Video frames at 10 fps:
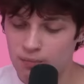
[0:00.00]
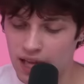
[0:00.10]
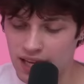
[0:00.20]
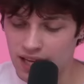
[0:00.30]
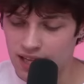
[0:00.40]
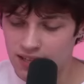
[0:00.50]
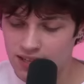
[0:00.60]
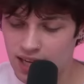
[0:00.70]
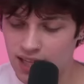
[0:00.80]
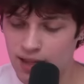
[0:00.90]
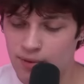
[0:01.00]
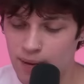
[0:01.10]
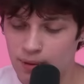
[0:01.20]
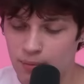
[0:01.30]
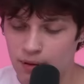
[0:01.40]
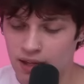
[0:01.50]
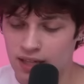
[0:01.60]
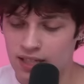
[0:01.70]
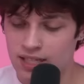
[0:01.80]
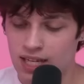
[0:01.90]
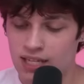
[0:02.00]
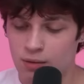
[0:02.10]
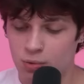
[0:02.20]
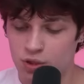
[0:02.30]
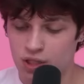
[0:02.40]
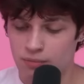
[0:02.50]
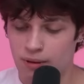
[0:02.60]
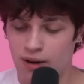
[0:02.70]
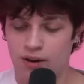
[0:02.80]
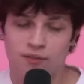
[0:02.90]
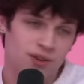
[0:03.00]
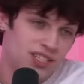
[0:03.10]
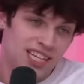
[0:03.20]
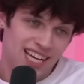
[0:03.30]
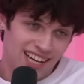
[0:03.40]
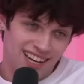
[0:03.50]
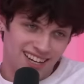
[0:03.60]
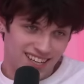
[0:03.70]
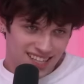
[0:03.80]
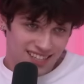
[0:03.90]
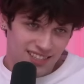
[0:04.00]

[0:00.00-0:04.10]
blanket, tightly wrapped up blanket designed to help you sleep better. Feels like a hug.